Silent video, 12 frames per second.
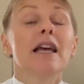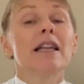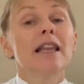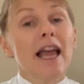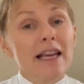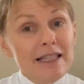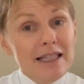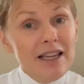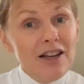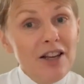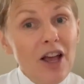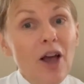Next thing
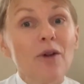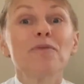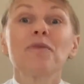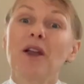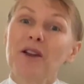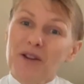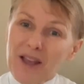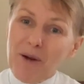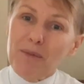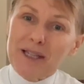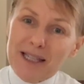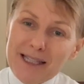I know,
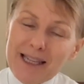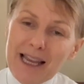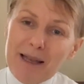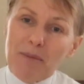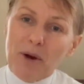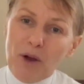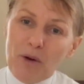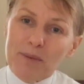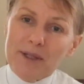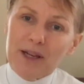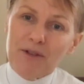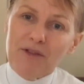can we just take a
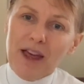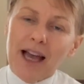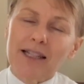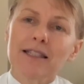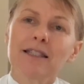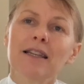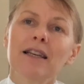biopsy of that?